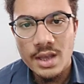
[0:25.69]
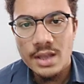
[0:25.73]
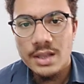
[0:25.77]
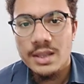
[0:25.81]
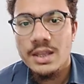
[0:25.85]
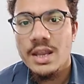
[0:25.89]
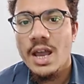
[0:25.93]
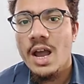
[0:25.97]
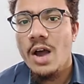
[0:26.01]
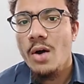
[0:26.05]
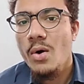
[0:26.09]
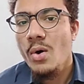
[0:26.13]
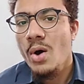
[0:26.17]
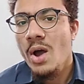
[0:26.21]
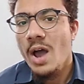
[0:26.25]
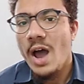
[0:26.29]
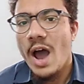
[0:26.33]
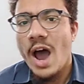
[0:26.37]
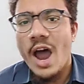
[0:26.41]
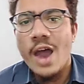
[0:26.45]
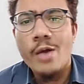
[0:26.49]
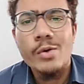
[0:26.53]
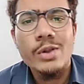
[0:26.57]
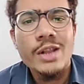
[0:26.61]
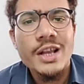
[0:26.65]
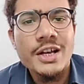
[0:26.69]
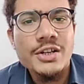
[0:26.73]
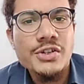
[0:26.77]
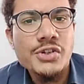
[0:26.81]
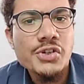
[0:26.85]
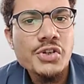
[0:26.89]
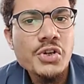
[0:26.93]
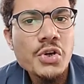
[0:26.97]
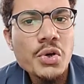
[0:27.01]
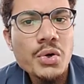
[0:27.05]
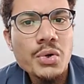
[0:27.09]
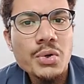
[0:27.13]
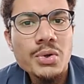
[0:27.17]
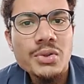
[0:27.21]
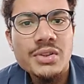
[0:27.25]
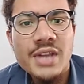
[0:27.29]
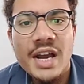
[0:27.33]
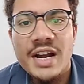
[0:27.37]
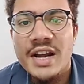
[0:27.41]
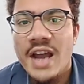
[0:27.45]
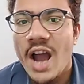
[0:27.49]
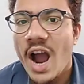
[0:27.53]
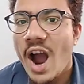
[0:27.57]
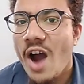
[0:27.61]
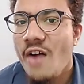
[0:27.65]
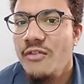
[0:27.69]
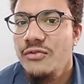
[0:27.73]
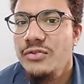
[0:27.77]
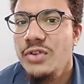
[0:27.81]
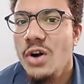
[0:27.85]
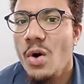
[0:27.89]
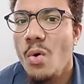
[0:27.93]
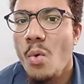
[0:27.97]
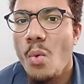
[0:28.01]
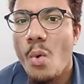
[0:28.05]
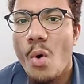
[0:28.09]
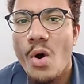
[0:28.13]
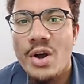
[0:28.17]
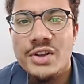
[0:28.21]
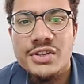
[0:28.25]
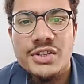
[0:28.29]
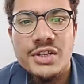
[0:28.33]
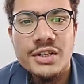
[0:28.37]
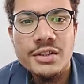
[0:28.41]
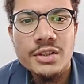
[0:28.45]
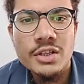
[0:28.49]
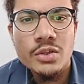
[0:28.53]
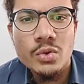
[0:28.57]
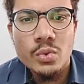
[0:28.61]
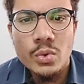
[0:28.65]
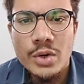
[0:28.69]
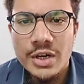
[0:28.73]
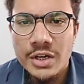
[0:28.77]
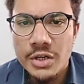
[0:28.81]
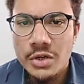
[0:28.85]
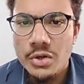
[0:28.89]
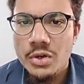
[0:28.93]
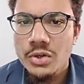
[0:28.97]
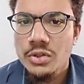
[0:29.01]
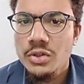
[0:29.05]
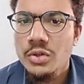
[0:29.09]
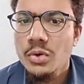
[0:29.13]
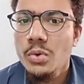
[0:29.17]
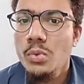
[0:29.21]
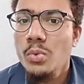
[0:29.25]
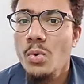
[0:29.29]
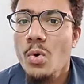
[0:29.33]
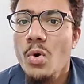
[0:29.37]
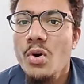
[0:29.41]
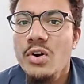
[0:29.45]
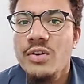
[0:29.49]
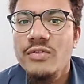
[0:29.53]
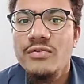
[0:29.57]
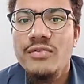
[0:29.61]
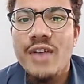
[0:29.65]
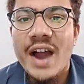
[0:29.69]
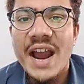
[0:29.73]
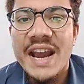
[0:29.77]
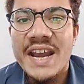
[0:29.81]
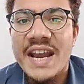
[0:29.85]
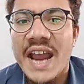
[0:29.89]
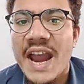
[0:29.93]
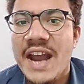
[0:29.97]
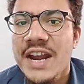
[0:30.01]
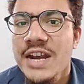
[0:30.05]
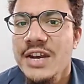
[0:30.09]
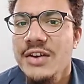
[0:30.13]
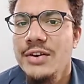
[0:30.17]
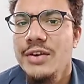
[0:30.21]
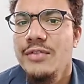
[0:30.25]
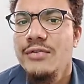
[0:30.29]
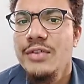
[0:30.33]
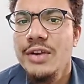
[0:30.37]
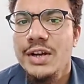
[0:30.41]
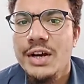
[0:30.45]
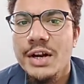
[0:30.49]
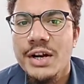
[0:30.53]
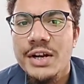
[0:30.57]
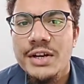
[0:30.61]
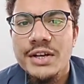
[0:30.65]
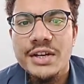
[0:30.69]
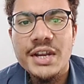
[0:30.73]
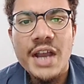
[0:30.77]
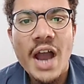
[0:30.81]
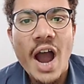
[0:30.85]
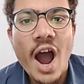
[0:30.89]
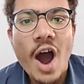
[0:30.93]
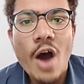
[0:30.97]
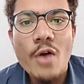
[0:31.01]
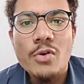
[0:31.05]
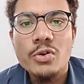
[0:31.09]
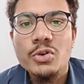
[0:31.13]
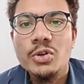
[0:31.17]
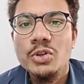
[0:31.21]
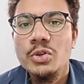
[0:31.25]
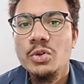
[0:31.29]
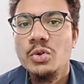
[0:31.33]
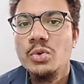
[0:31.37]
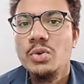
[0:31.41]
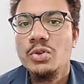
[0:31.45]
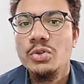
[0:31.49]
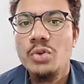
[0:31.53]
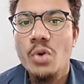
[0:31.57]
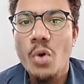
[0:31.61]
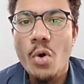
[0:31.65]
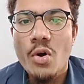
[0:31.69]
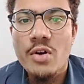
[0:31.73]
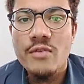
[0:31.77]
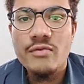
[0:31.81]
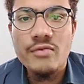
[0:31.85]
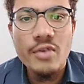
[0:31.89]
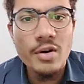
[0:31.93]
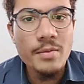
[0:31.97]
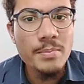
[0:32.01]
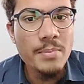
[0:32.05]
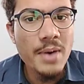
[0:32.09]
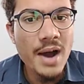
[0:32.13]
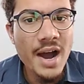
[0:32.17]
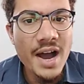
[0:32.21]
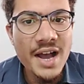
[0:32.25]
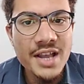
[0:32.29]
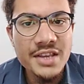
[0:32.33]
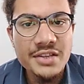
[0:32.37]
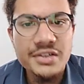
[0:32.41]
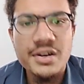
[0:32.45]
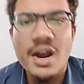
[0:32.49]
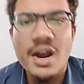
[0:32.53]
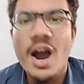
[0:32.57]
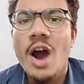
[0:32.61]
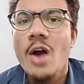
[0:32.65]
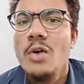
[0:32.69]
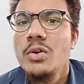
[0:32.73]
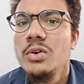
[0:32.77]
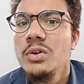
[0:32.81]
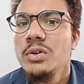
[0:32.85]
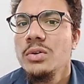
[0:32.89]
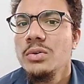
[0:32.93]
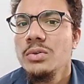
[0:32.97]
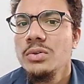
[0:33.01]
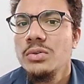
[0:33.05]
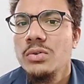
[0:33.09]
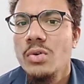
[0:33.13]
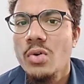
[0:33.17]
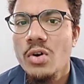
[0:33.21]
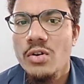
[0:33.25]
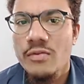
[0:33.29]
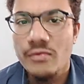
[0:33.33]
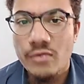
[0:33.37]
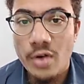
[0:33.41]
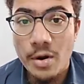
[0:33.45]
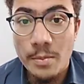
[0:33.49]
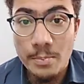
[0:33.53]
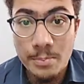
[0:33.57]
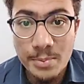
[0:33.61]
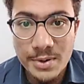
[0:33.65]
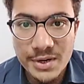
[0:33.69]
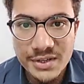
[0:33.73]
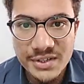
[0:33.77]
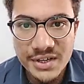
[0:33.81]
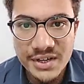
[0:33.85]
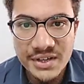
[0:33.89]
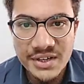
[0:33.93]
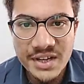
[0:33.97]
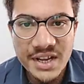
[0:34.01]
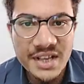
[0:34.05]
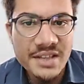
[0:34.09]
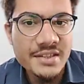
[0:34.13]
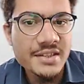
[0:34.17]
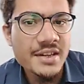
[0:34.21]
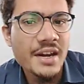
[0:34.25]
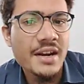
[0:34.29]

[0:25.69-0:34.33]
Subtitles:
Now, I will assure you that after watching this video, you won't find any difficulty how to use could for past, how to use could for present tense,